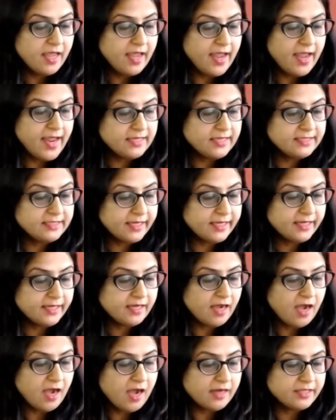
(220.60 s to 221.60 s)
LTech
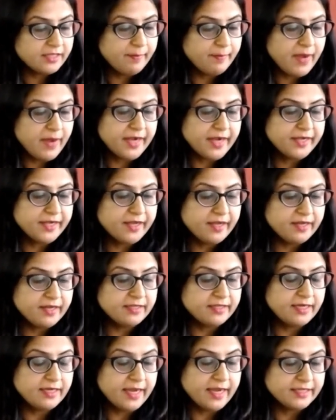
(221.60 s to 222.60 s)
are the pioneer in
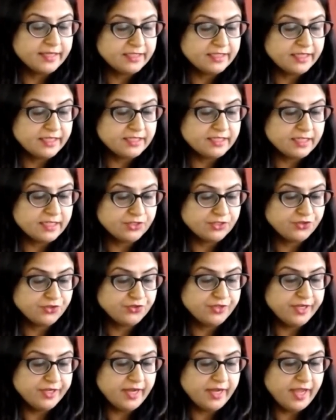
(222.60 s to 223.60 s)
the lighting
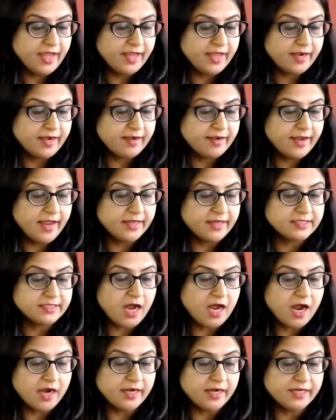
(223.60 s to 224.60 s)
industry and
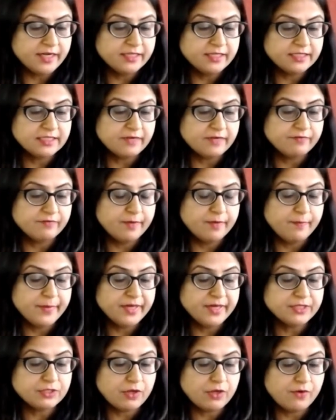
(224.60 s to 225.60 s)
are in the
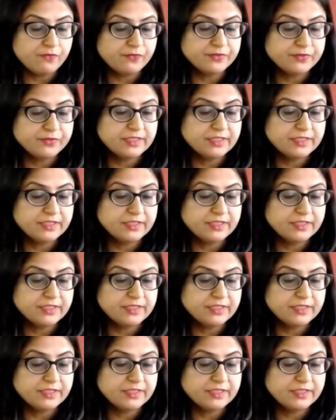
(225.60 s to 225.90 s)
development of